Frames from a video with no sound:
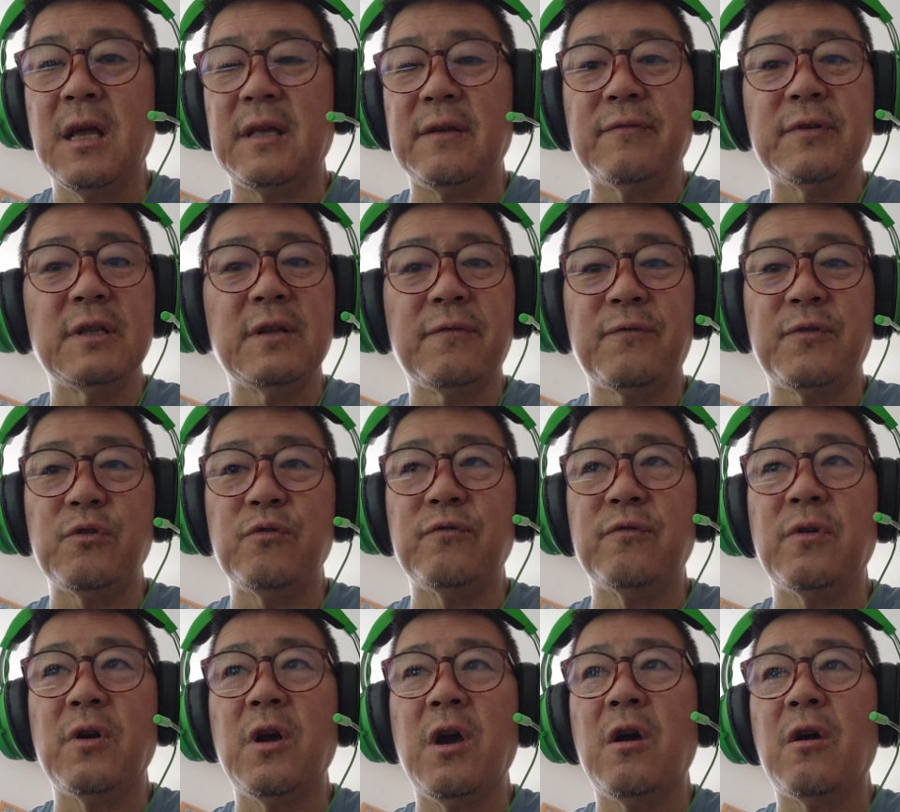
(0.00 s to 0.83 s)
Even if
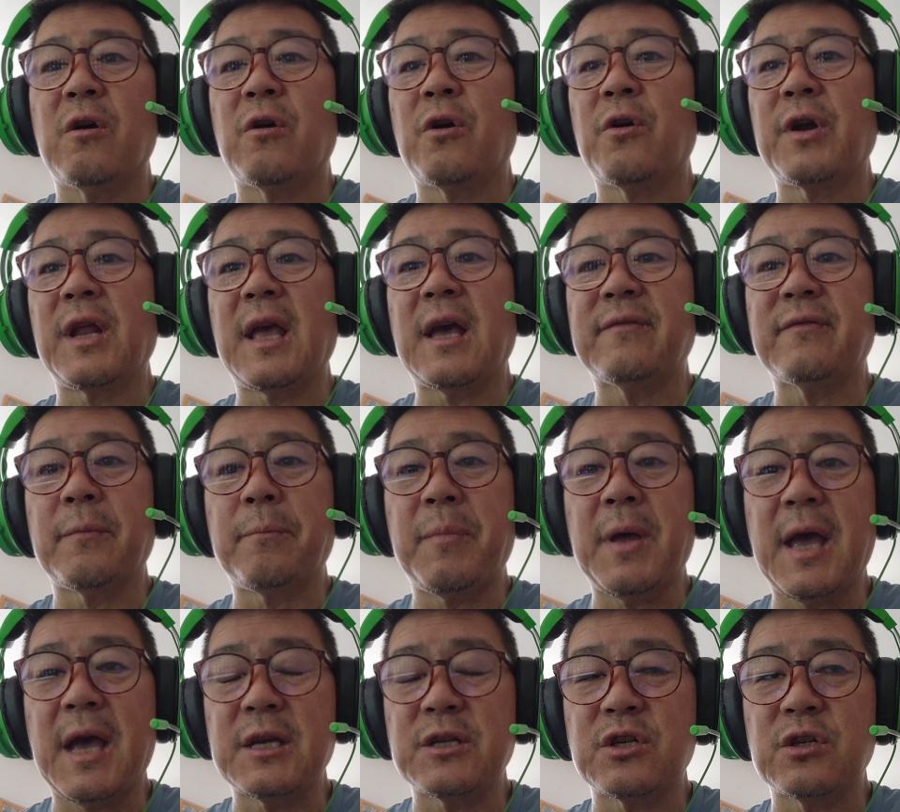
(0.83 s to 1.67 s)
you already have a
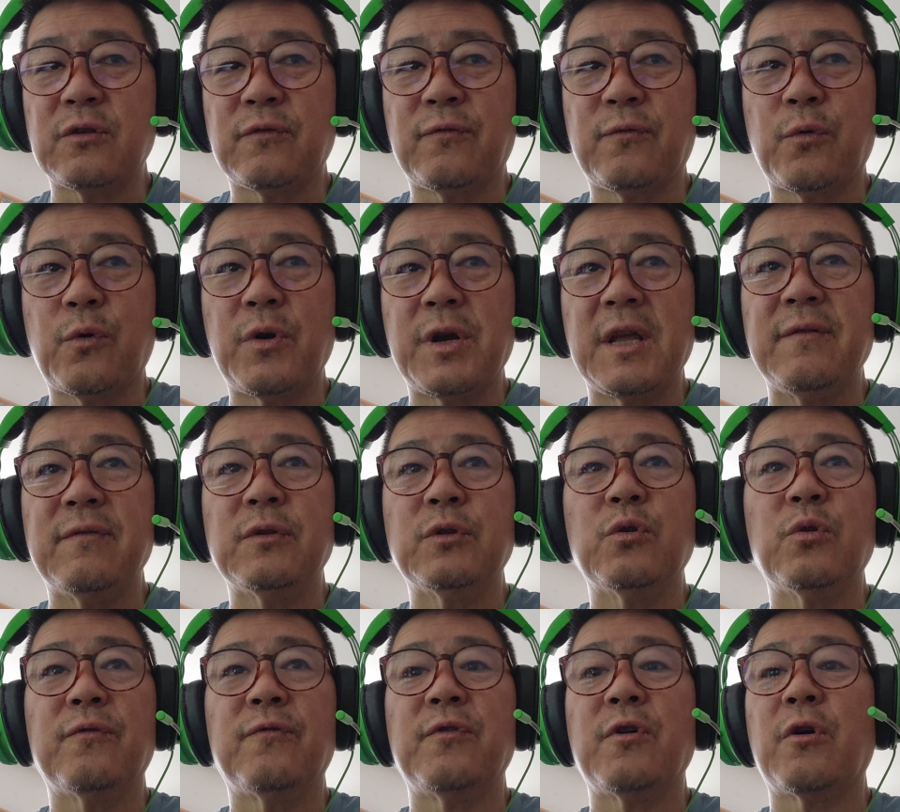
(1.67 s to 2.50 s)
passion for it,
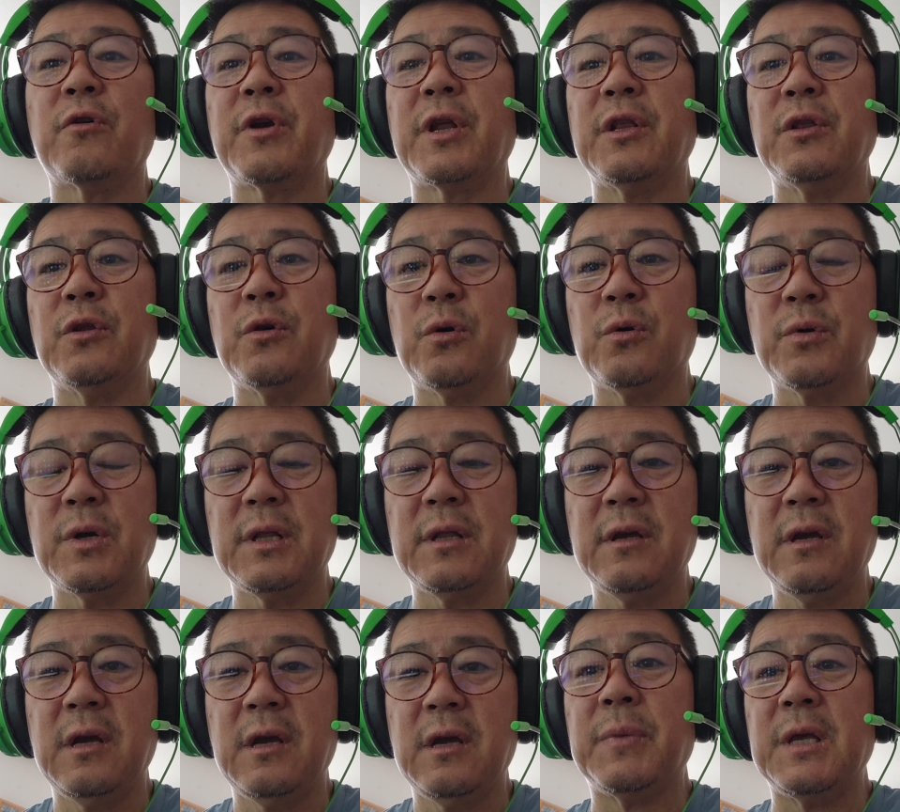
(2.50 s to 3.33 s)
even though if you already know
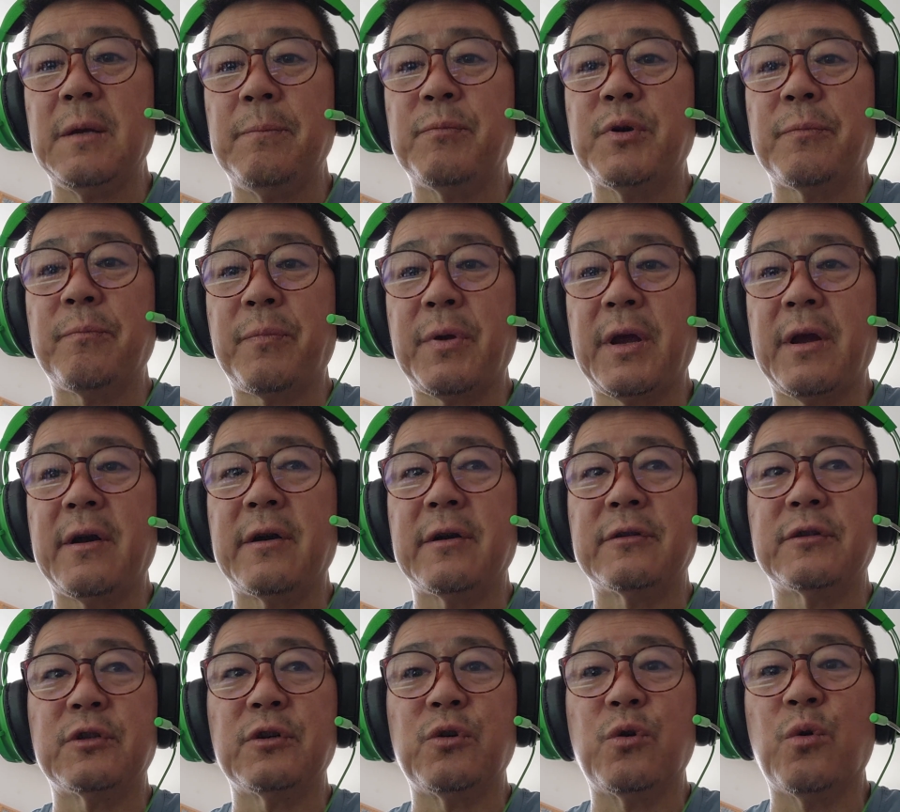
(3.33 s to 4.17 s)
it, be
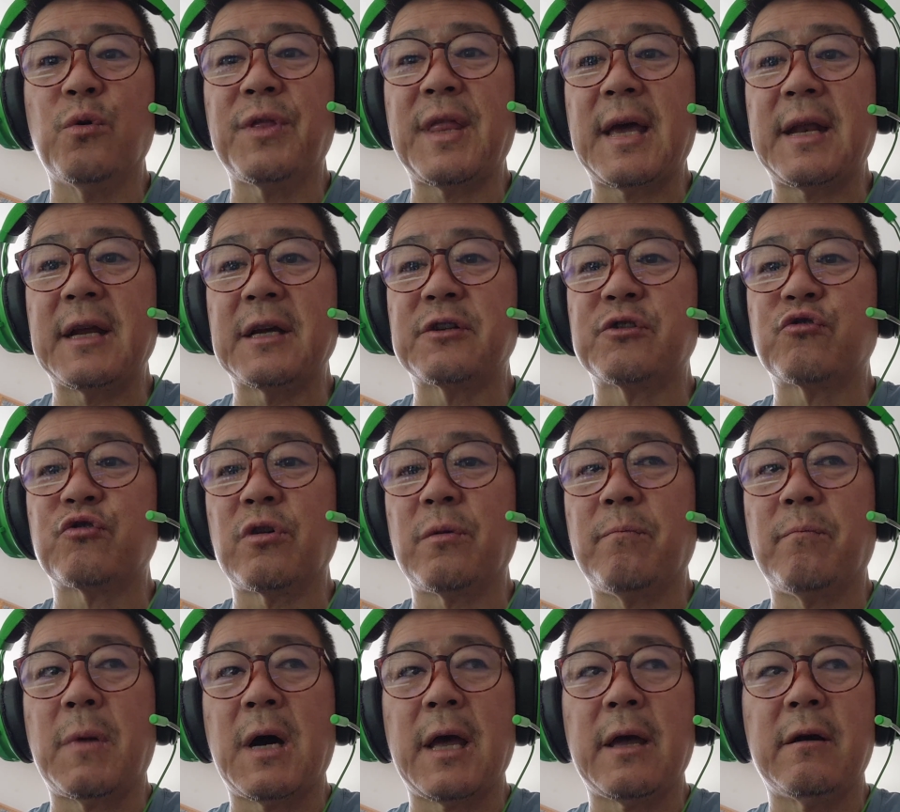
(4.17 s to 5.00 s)
prepared to go that
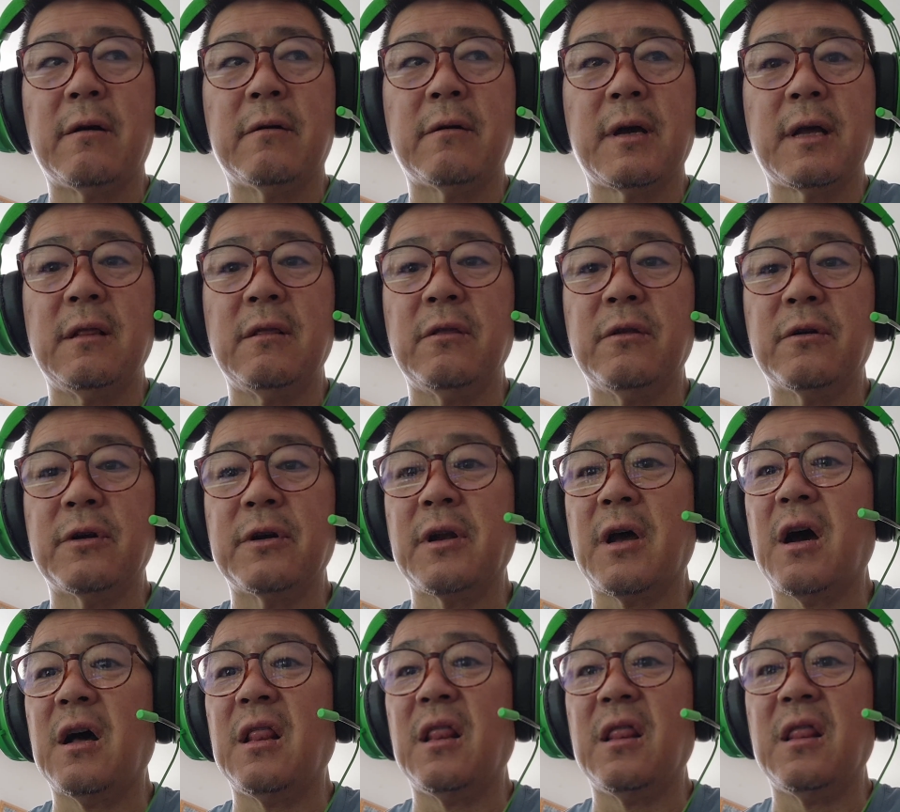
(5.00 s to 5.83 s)
extra mile and
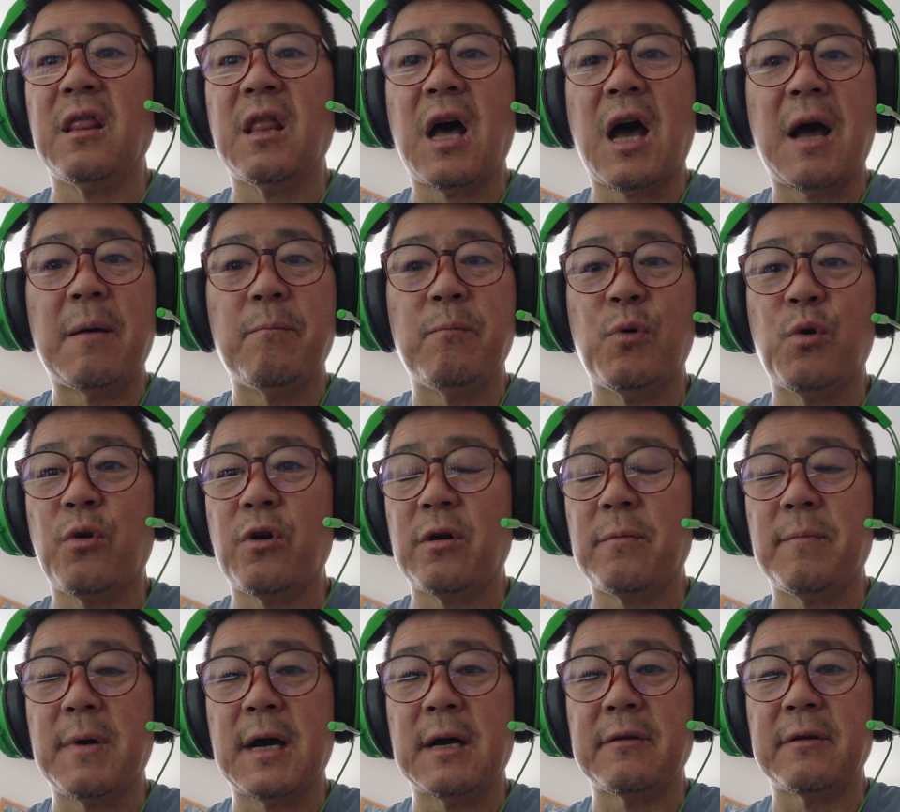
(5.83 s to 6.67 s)
learn a lot more
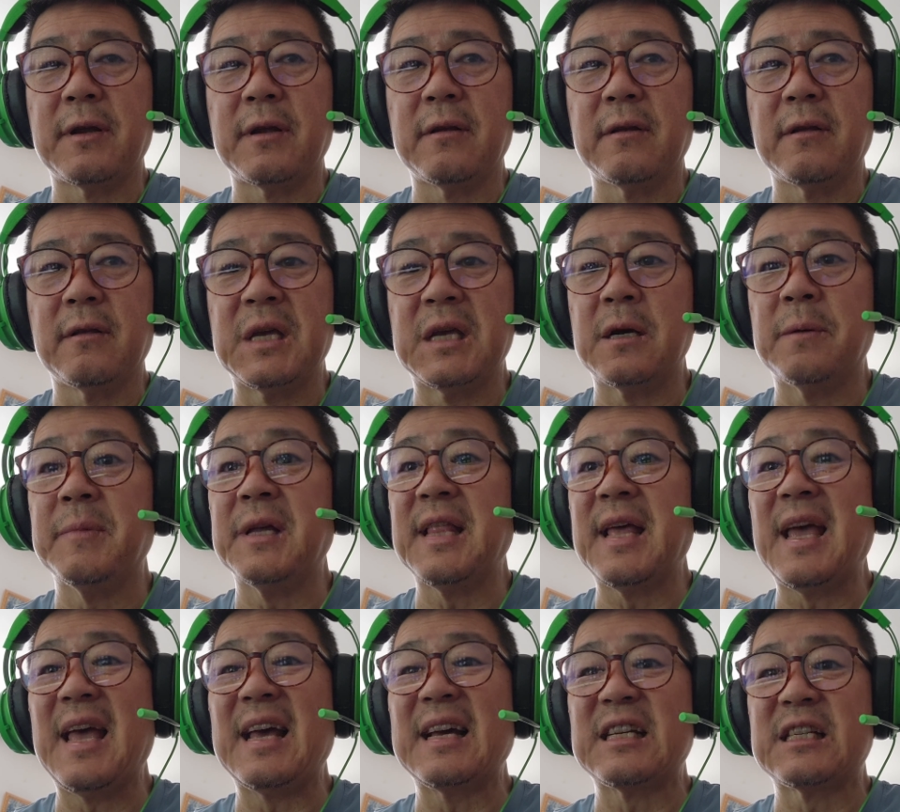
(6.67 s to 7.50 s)
about it. Become
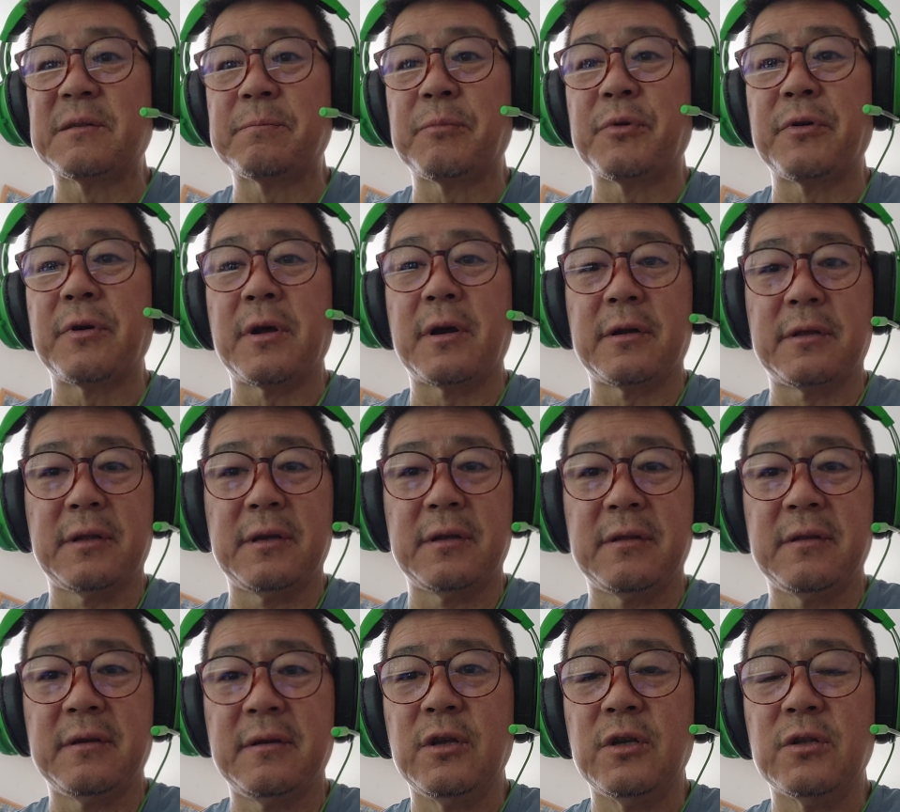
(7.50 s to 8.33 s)
an expert on it.